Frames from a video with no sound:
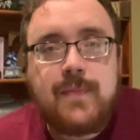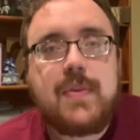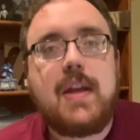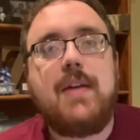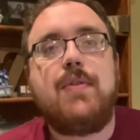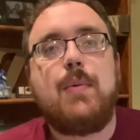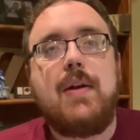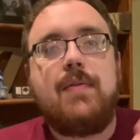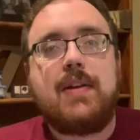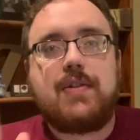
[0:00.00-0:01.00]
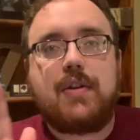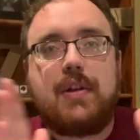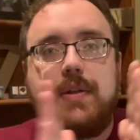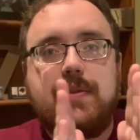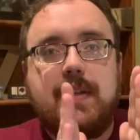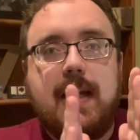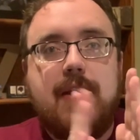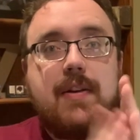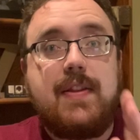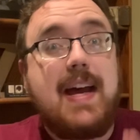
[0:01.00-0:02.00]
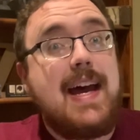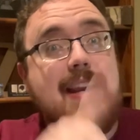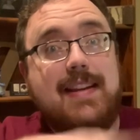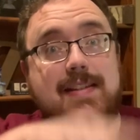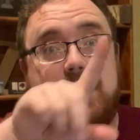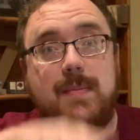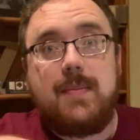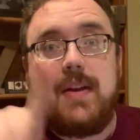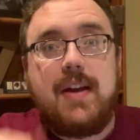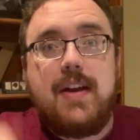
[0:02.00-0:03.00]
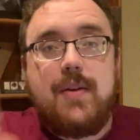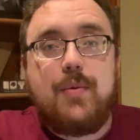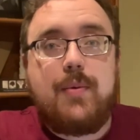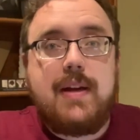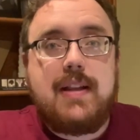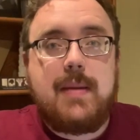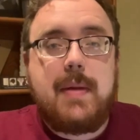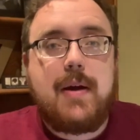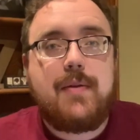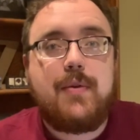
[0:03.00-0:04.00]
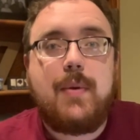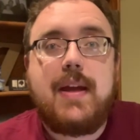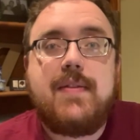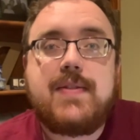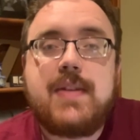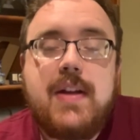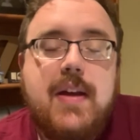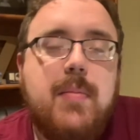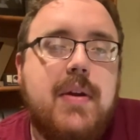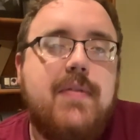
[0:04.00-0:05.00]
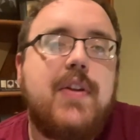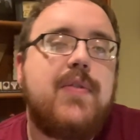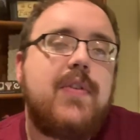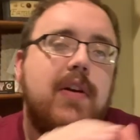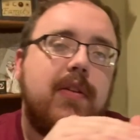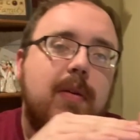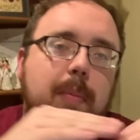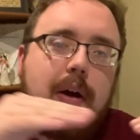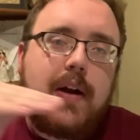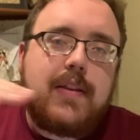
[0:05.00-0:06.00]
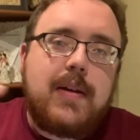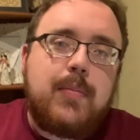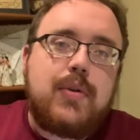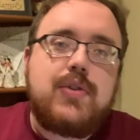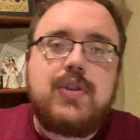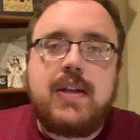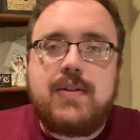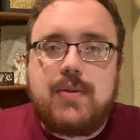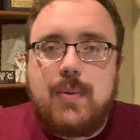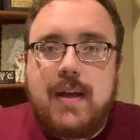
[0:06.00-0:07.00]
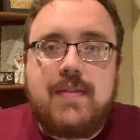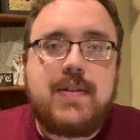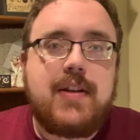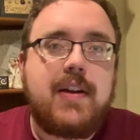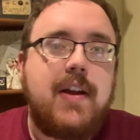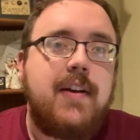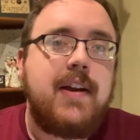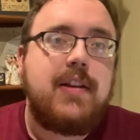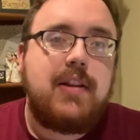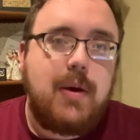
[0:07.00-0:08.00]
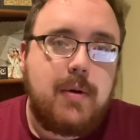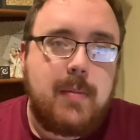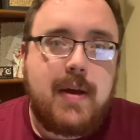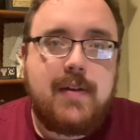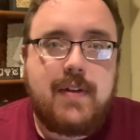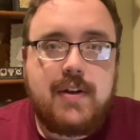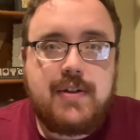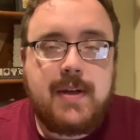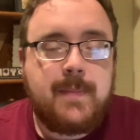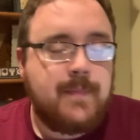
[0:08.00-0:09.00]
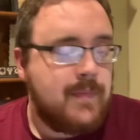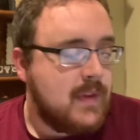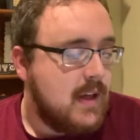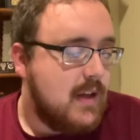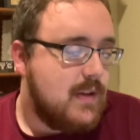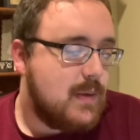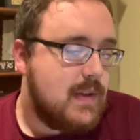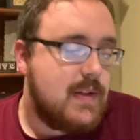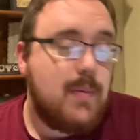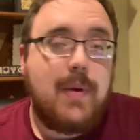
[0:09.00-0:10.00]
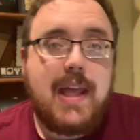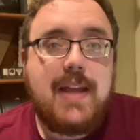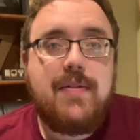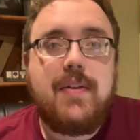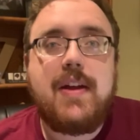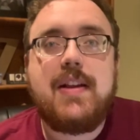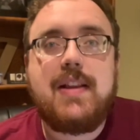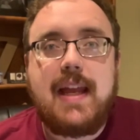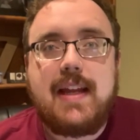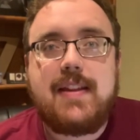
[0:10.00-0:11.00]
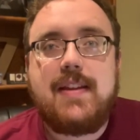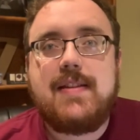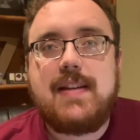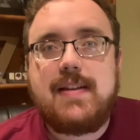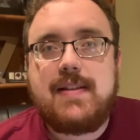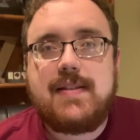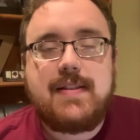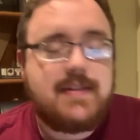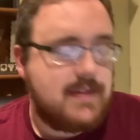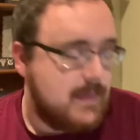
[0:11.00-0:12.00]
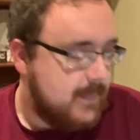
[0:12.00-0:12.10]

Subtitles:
If the wavelengths are close together, that is some really powerful waves. But if they're farther apart, they're more gentle waves. They're carrying a lower amount of energy. So it's the wavelength is that distance.